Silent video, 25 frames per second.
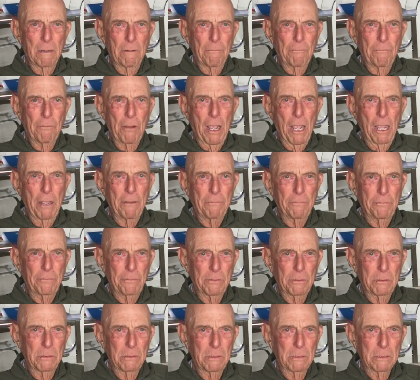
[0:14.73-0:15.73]
five
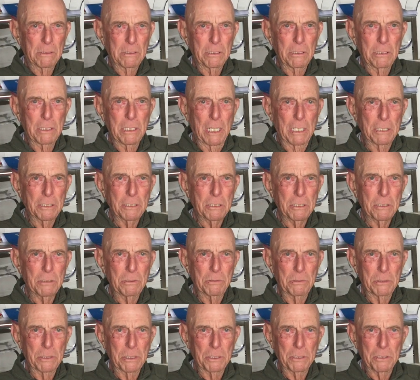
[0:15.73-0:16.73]
cadets
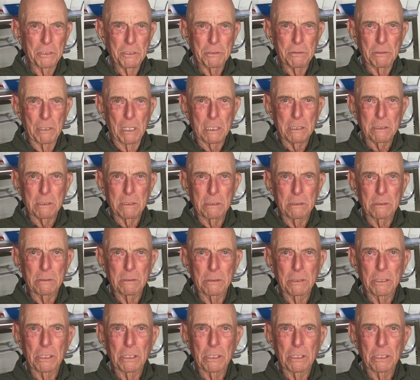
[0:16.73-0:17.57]
to an instructor,